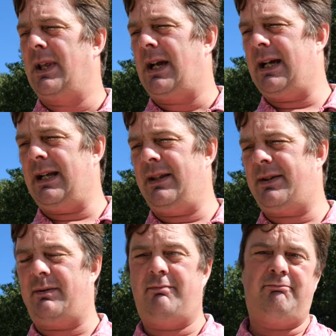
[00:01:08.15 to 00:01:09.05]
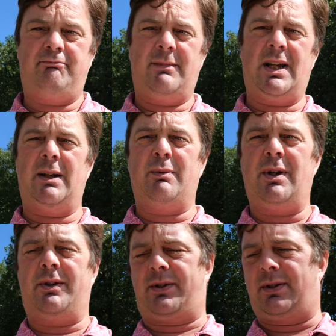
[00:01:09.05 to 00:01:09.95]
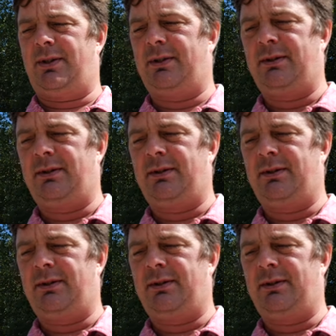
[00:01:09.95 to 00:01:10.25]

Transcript: and there it was,